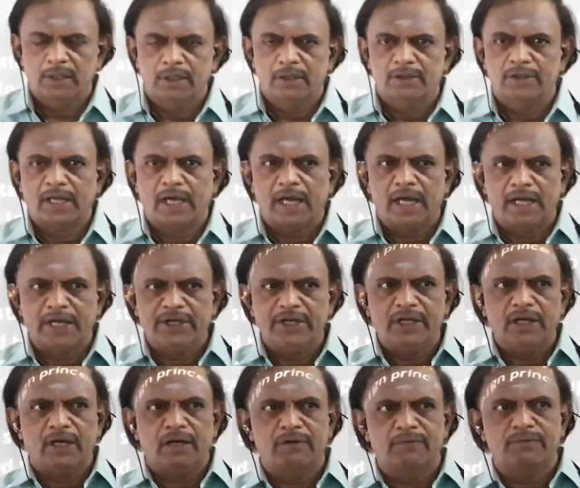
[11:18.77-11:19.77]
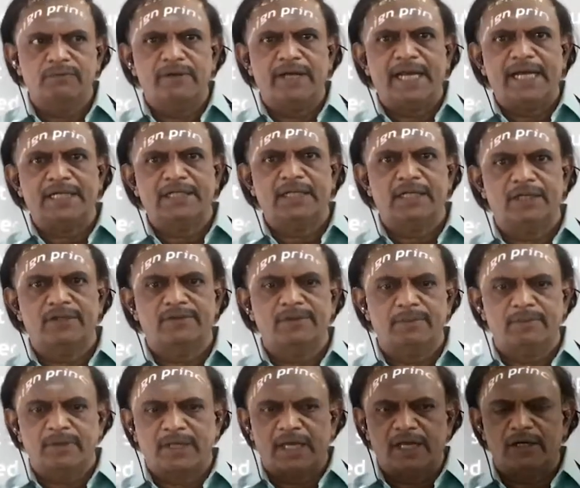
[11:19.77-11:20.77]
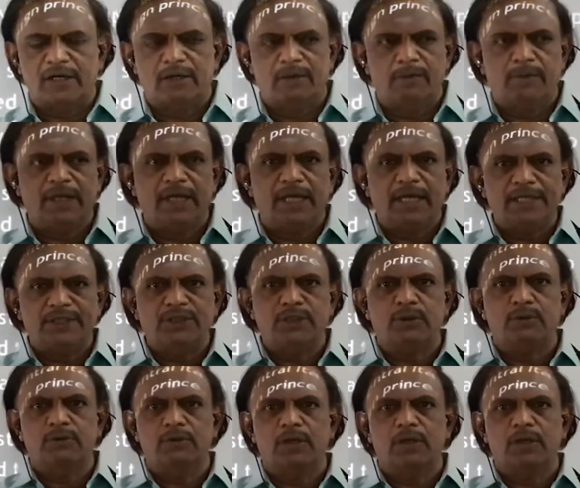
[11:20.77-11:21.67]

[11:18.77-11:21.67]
The idea of nationalism cannot be achieved